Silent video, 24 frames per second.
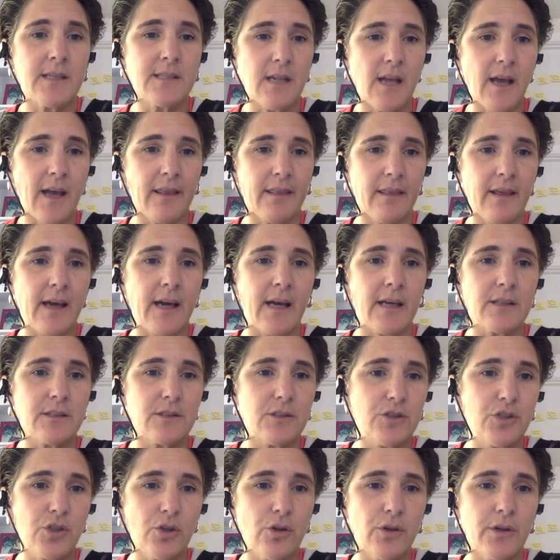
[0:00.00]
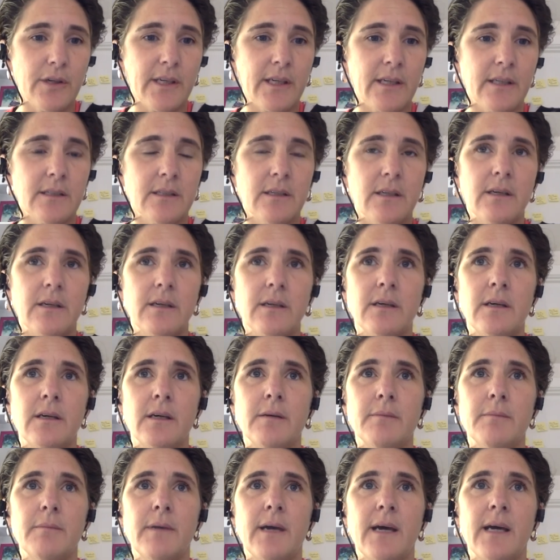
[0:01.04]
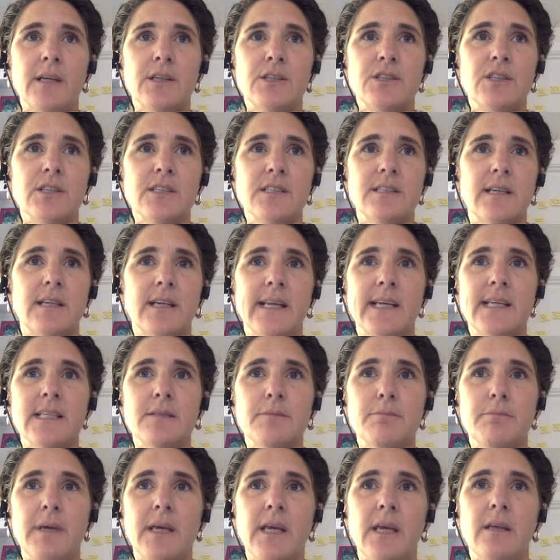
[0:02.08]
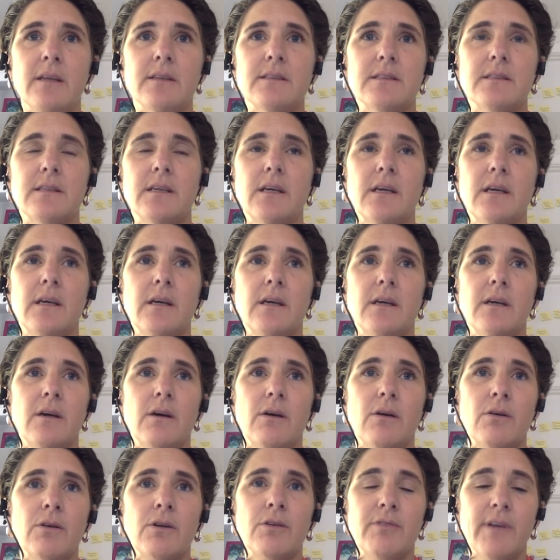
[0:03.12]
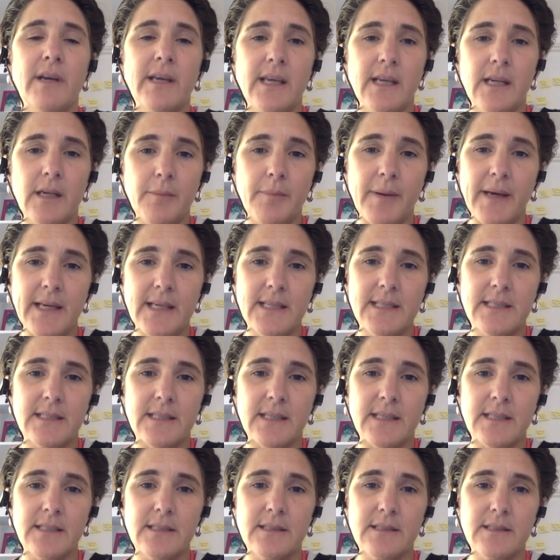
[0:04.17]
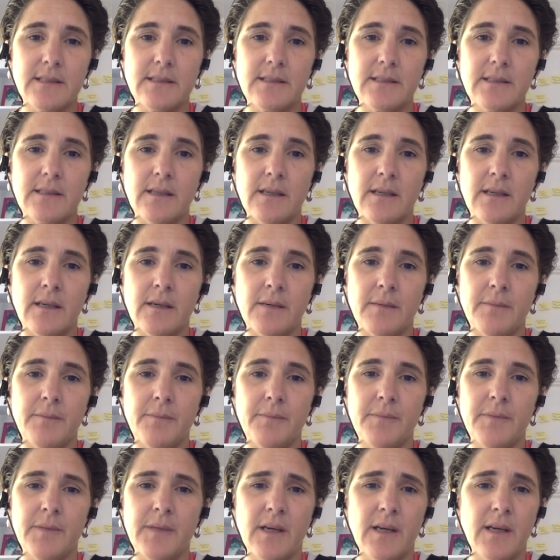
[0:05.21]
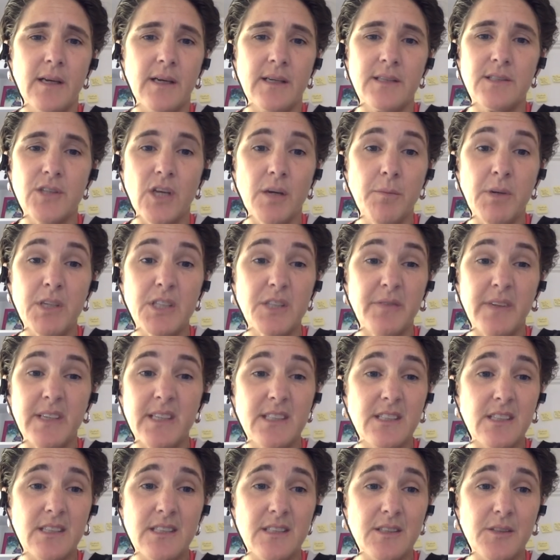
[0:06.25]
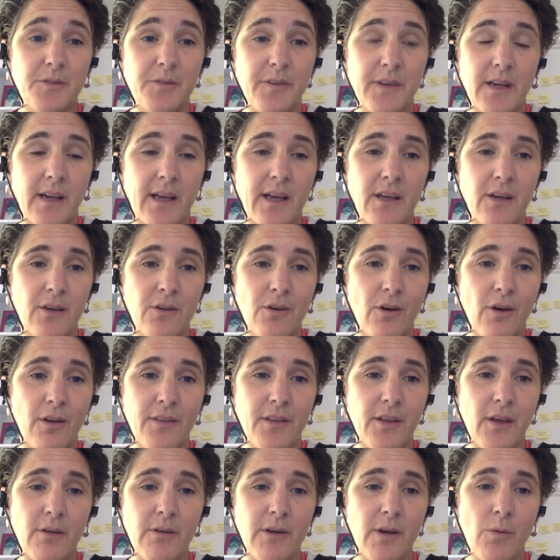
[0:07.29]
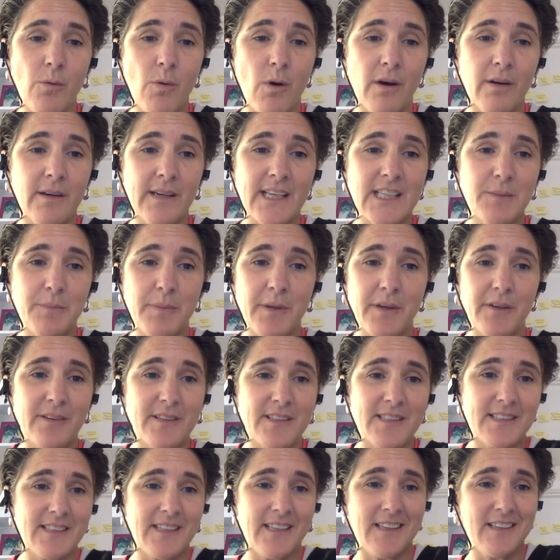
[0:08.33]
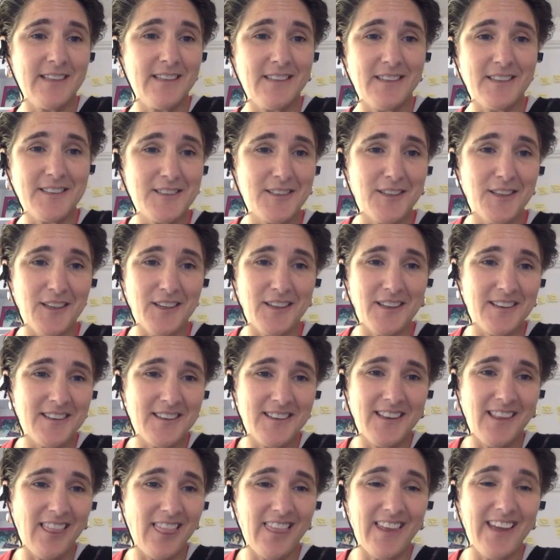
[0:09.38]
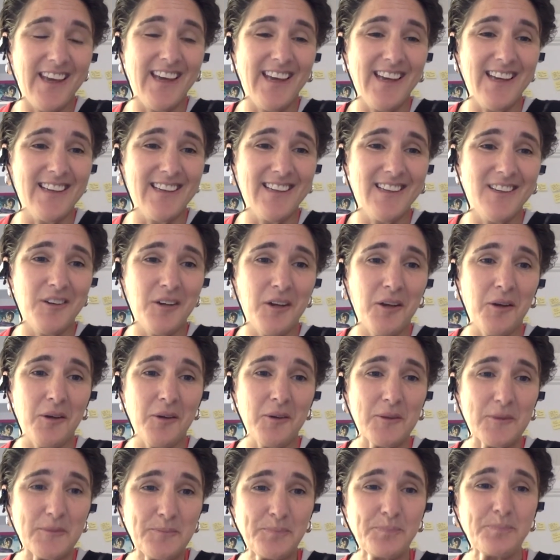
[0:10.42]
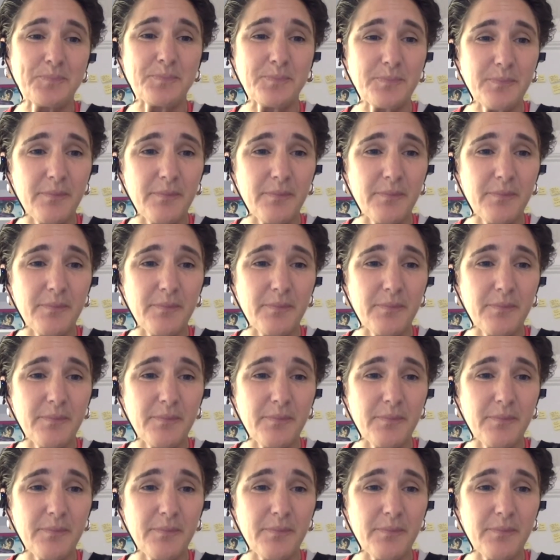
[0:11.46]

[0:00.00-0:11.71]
things like that to join um, and just at least meet on a regular basis. Um, so much of it is just to feel like you're not the only one experiencing a certain thing, you know.